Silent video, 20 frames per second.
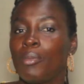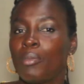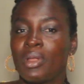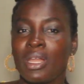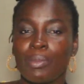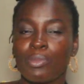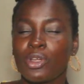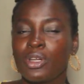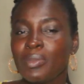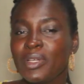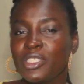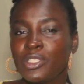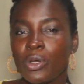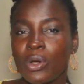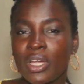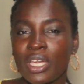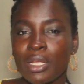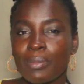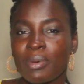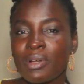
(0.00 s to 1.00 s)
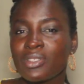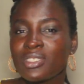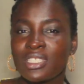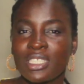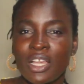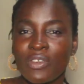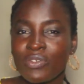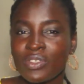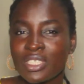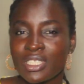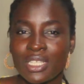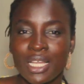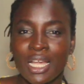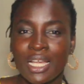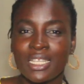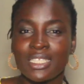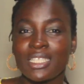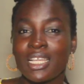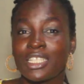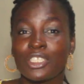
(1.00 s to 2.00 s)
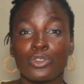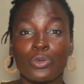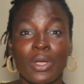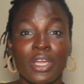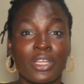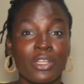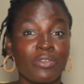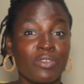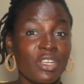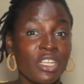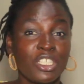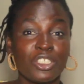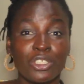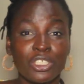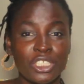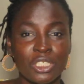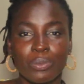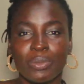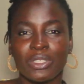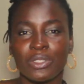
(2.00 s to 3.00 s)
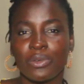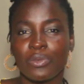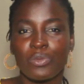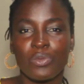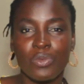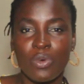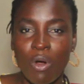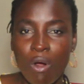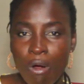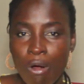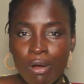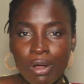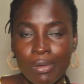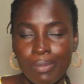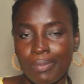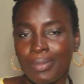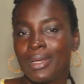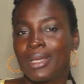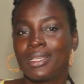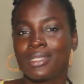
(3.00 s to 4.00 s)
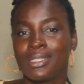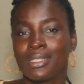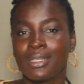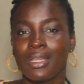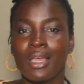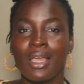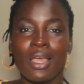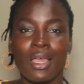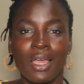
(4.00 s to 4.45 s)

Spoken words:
But I'm going to be talking about seven signs that you are in a relationship with a wrong person.